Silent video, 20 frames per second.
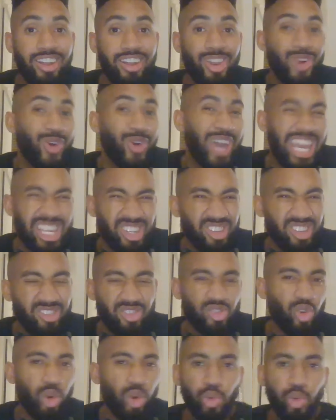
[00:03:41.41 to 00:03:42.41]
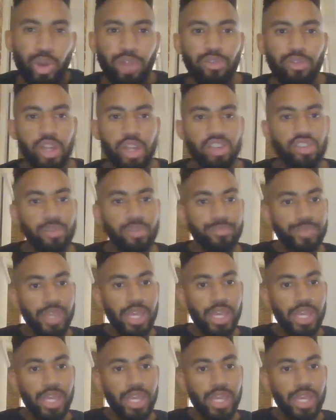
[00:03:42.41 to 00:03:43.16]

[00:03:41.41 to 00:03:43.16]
location, store, whatever it is,